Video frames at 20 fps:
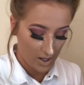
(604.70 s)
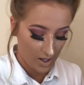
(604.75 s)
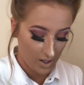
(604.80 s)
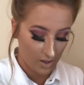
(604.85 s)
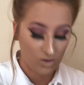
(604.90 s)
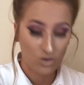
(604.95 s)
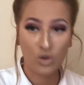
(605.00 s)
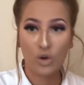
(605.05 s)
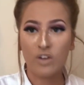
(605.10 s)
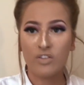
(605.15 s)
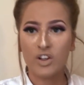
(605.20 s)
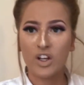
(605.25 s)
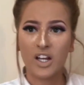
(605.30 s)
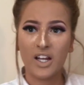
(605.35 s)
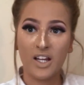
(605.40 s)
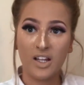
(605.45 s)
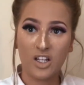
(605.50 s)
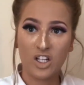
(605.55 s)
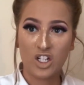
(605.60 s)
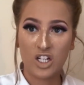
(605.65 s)
Sorry if you can
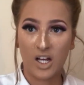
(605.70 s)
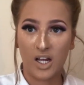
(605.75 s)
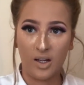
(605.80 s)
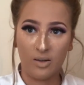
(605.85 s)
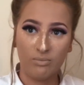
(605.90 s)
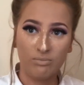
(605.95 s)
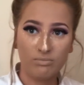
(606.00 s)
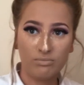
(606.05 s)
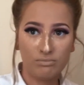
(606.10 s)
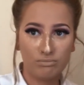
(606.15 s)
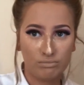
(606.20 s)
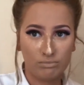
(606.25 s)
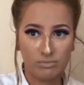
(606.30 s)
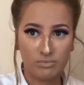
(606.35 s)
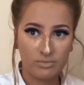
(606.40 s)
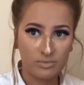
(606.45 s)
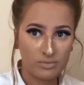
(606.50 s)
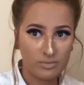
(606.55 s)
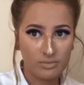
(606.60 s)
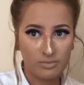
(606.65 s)
hear the chair.
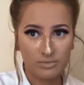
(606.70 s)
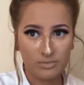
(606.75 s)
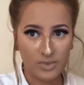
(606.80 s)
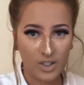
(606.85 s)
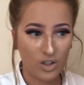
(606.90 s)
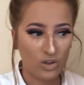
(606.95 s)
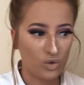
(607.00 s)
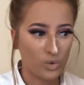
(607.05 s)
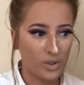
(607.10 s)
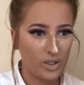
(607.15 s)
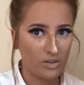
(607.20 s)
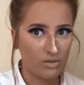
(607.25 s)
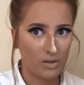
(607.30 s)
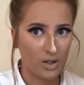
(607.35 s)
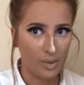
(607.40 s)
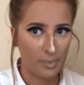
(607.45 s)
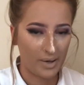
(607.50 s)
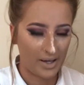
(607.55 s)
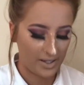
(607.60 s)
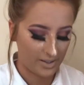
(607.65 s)
It squeaks
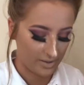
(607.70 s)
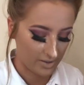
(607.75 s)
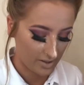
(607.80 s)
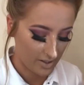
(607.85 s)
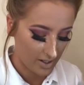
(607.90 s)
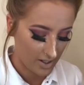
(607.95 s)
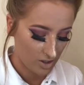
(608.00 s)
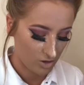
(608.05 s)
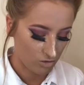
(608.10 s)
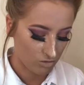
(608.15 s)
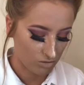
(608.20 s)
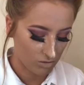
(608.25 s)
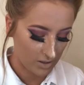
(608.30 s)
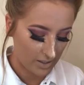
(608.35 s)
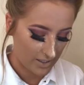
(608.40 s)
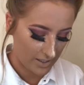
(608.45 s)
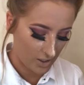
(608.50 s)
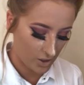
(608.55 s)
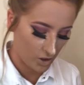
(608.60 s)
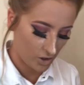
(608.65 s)
really bad. It's
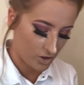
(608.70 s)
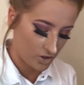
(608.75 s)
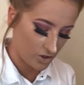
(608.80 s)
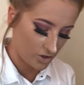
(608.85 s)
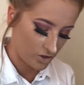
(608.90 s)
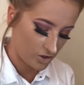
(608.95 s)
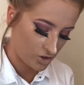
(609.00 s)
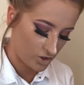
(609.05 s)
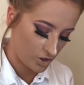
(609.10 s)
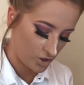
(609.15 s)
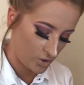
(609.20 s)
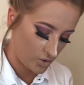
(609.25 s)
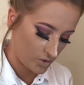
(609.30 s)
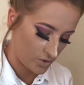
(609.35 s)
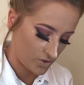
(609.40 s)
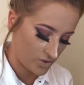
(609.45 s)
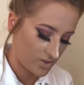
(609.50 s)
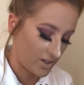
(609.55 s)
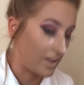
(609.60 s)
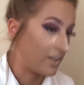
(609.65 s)
really good to
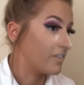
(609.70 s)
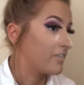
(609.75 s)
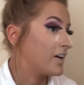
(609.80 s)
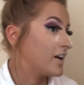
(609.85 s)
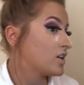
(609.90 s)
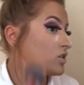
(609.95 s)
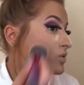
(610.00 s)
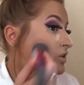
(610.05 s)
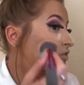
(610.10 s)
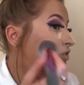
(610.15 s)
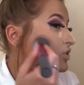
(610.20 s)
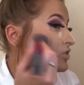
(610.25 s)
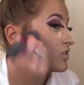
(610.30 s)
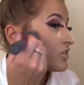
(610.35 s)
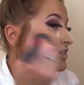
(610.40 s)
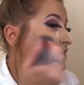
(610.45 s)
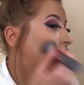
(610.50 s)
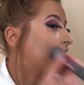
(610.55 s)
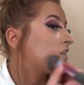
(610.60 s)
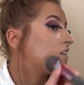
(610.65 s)
set the face with because
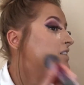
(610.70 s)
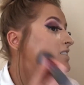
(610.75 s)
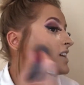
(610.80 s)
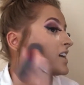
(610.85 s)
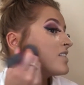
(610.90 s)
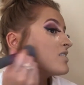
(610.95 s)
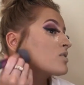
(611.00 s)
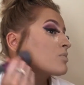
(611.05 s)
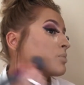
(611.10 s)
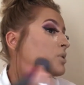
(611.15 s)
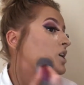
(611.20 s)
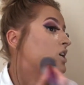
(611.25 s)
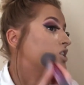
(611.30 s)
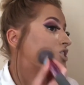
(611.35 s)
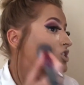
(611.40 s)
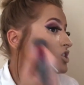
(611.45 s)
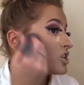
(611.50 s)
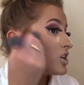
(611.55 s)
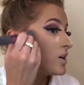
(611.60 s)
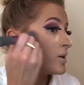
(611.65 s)
it's a very dense
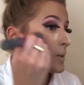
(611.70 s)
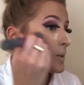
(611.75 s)
brush.